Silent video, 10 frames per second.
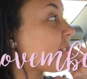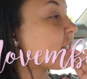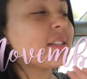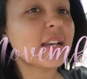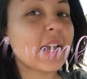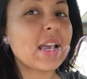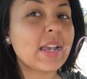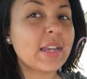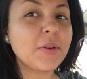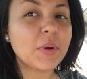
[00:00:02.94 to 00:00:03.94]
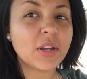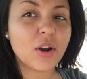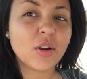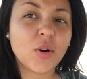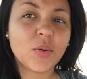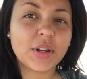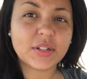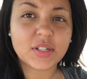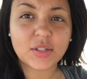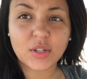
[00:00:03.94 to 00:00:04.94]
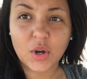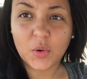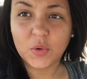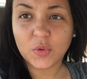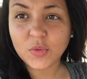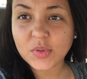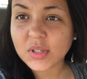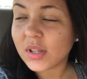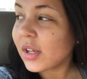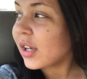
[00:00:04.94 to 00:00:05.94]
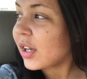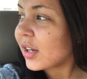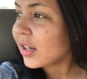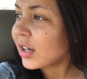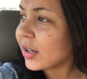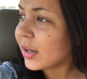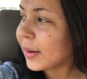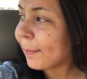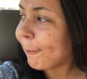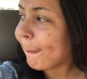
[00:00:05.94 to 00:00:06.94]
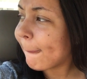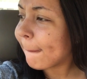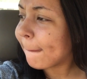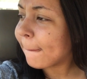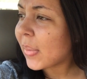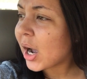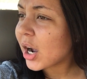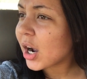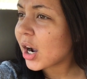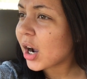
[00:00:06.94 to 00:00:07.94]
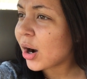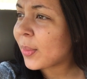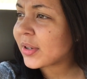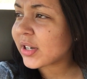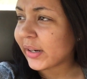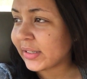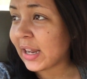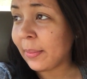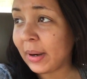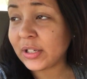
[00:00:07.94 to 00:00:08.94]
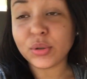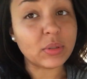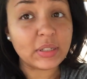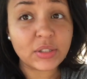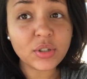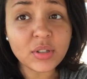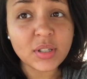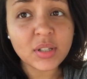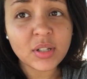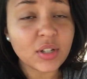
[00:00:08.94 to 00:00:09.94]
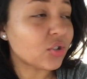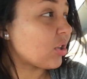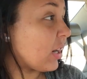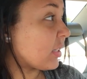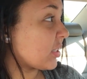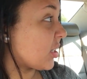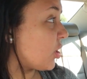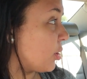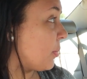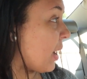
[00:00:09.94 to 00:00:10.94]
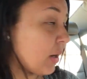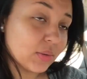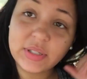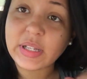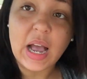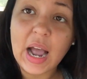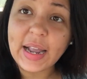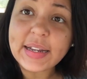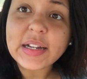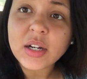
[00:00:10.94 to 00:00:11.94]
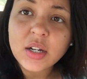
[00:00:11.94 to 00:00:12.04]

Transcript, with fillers: Today we are going to Lowes. I almost got attacked by two lizards trying to come outside.